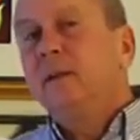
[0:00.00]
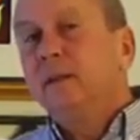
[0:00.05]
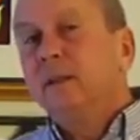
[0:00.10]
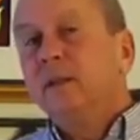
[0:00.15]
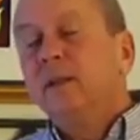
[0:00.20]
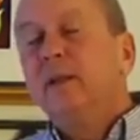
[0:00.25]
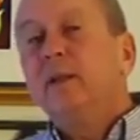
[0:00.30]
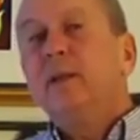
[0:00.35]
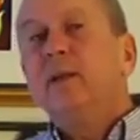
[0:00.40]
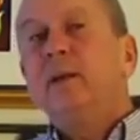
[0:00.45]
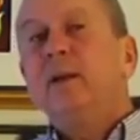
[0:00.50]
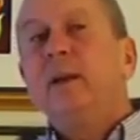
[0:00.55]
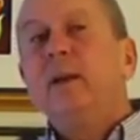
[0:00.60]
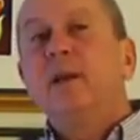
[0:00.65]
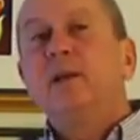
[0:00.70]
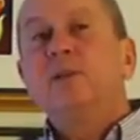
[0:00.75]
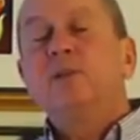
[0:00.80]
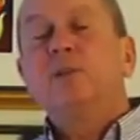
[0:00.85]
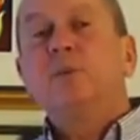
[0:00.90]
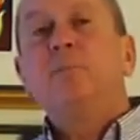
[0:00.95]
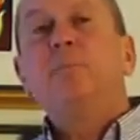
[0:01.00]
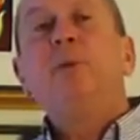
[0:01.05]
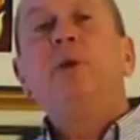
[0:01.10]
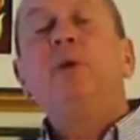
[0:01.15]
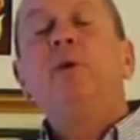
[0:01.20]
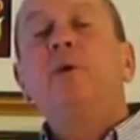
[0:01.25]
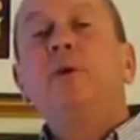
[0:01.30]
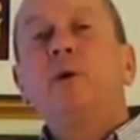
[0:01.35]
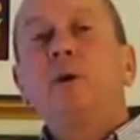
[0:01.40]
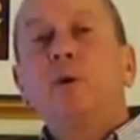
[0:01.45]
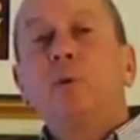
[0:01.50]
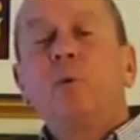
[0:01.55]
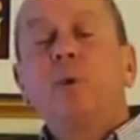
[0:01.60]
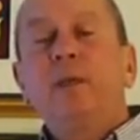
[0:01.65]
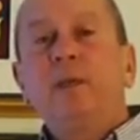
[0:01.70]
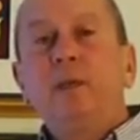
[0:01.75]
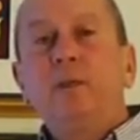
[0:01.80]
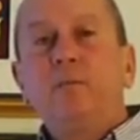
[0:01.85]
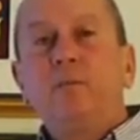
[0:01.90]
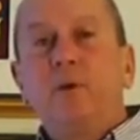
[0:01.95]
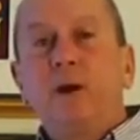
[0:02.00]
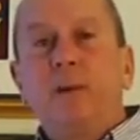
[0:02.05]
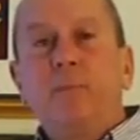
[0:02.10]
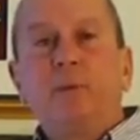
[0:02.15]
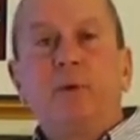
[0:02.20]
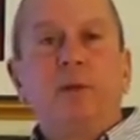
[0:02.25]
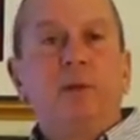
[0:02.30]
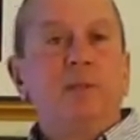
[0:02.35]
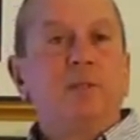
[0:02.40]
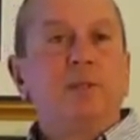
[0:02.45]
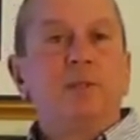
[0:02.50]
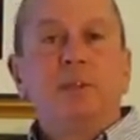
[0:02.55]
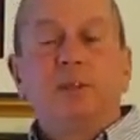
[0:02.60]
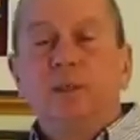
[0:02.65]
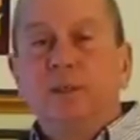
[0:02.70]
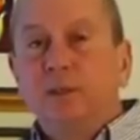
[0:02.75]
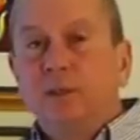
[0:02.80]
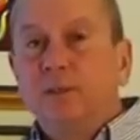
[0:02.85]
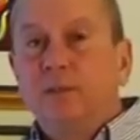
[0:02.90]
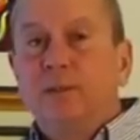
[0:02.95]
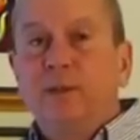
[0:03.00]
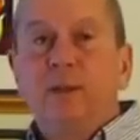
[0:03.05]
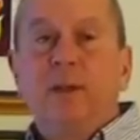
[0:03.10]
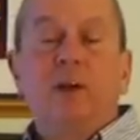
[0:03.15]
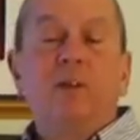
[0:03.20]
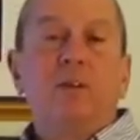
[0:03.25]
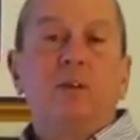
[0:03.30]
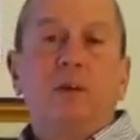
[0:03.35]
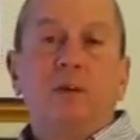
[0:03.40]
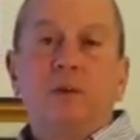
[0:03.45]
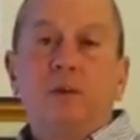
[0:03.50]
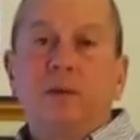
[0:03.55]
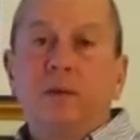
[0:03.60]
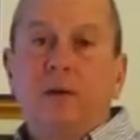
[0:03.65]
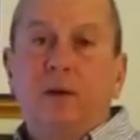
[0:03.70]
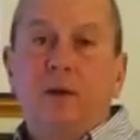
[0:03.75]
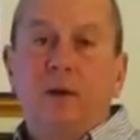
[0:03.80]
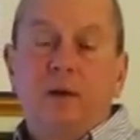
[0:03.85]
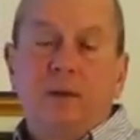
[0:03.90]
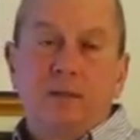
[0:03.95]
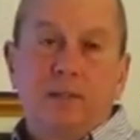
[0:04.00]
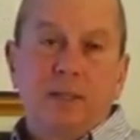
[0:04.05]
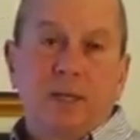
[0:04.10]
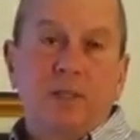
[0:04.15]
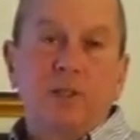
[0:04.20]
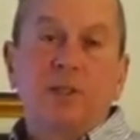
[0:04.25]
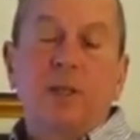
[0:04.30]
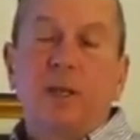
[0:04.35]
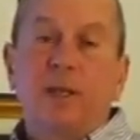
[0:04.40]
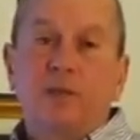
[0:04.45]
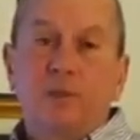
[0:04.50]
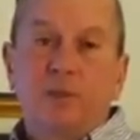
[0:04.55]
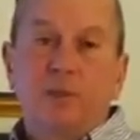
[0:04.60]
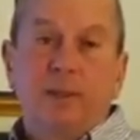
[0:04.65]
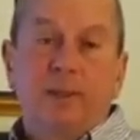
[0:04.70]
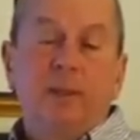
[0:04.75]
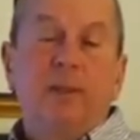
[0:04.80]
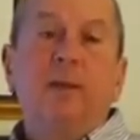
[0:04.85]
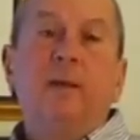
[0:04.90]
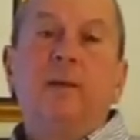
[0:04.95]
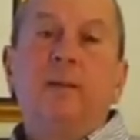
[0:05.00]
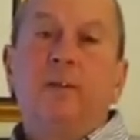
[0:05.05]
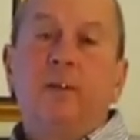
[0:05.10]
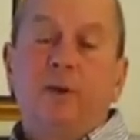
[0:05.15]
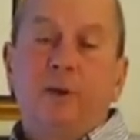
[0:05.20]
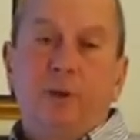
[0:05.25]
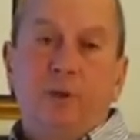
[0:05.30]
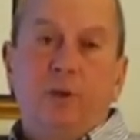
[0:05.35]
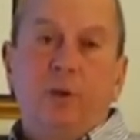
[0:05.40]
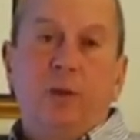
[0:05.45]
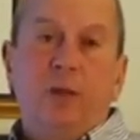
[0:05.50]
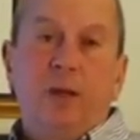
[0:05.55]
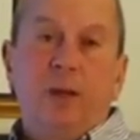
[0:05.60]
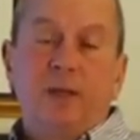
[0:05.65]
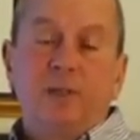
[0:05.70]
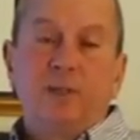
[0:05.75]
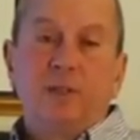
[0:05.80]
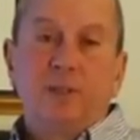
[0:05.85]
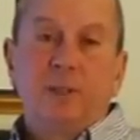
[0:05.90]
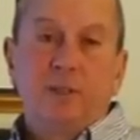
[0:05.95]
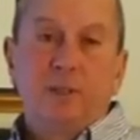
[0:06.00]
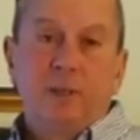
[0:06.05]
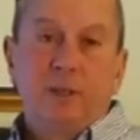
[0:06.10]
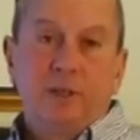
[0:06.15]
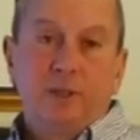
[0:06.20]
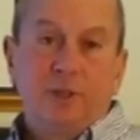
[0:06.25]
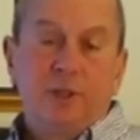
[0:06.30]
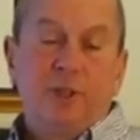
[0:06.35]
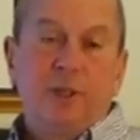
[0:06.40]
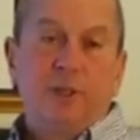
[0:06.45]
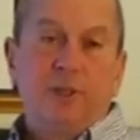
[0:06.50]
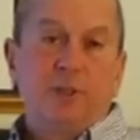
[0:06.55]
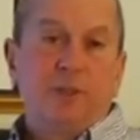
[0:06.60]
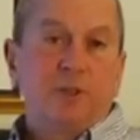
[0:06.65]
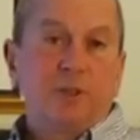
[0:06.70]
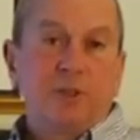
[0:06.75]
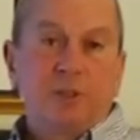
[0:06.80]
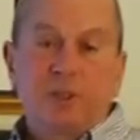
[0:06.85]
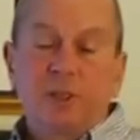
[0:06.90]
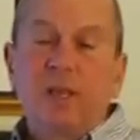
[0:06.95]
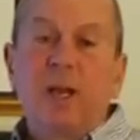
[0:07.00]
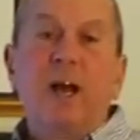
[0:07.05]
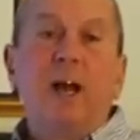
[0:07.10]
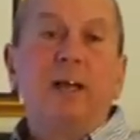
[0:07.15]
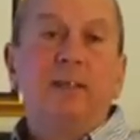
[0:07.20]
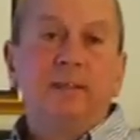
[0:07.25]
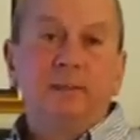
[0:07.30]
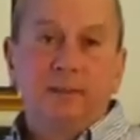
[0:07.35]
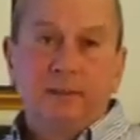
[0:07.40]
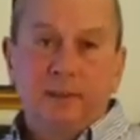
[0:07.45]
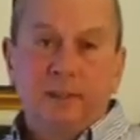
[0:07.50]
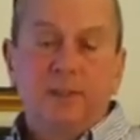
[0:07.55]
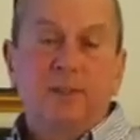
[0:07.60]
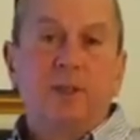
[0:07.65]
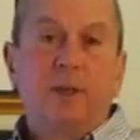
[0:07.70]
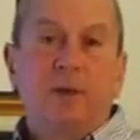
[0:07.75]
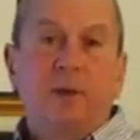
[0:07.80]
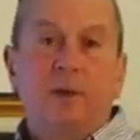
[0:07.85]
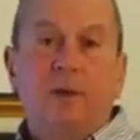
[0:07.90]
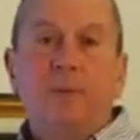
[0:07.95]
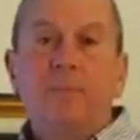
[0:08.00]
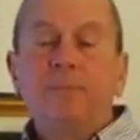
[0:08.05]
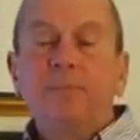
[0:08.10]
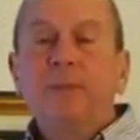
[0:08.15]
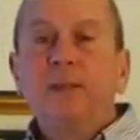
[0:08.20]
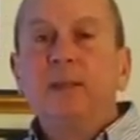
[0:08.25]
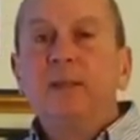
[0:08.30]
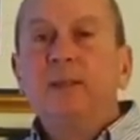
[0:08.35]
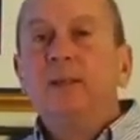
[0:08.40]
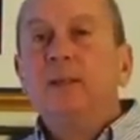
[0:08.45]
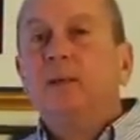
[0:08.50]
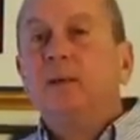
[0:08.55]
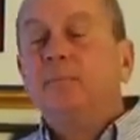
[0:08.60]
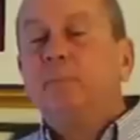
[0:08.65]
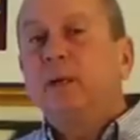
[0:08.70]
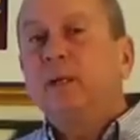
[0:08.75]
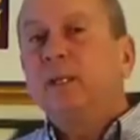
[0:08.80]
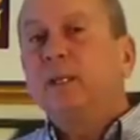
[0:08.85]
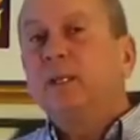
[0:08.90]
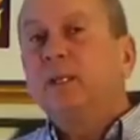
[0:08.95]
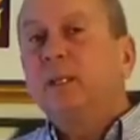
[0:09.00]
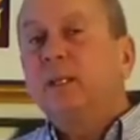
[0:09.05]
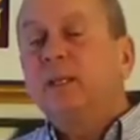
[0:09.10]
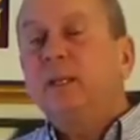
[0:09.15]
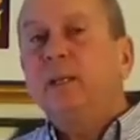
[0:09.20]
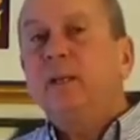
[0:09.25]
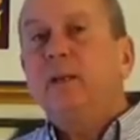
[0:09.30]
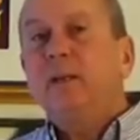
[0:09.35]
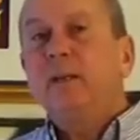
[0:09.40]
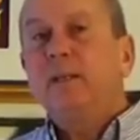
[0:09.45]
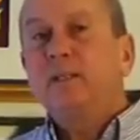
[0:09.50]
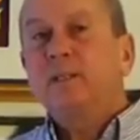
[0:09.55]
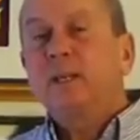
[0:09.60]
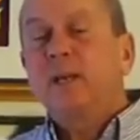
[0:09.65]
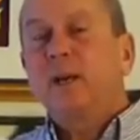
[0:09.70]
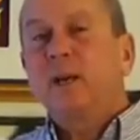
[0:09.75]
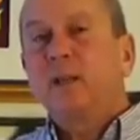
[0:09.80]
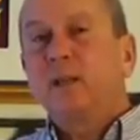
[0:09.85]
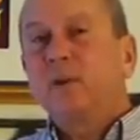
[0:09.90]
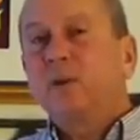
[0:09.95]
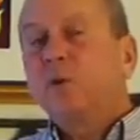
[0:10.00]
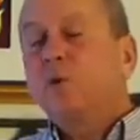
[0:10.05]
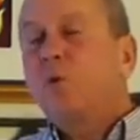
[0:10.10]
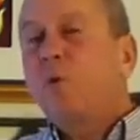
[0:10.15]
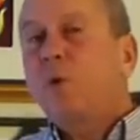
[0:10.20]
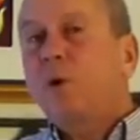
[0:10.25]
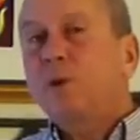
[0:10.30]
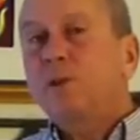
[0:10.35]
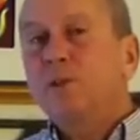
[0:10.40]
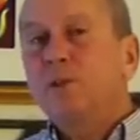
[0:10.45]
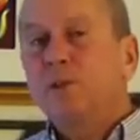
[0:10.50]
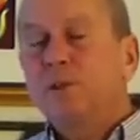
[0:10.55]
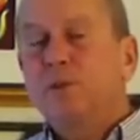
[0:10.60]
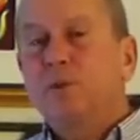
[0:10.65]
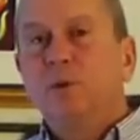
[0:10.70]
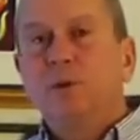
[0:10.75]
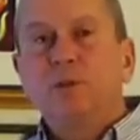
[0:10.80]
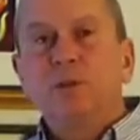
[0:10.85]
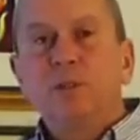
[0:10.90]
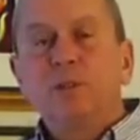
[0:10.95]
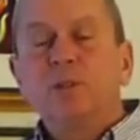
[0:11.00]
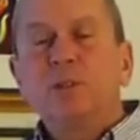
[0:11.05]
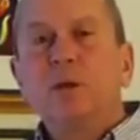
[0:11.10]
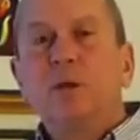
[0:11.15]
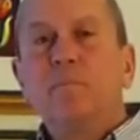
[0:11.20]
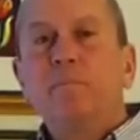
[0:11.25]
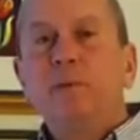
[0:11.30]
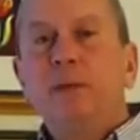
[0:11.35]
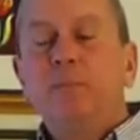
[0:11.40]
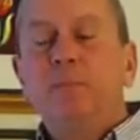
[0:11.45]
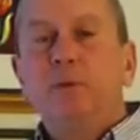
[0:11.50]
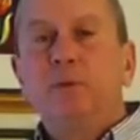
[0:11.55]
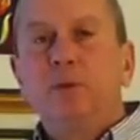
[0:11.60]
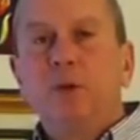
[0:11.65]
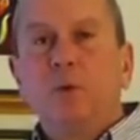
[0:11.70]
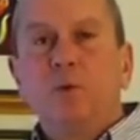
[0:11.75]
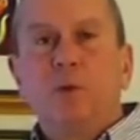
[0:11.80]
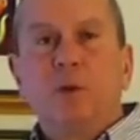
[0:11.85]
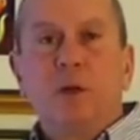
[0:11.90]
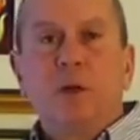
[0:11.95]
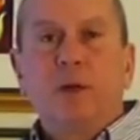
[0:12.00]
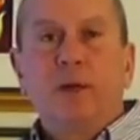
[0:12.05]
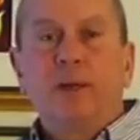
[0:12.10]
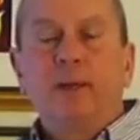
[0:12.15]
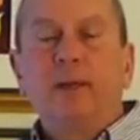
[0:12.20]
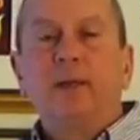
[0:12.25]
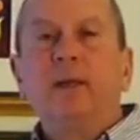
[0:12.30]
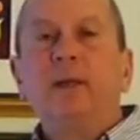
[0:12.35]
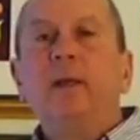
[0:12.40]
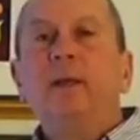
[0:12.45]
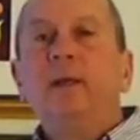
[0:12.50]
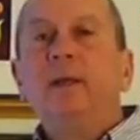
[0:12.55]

Linen has superior wicking properties to the other uh, textiles that, that are utilized in, in sheets, such as cotton, etc. But linen has got a little coarseness to it that some people don't like.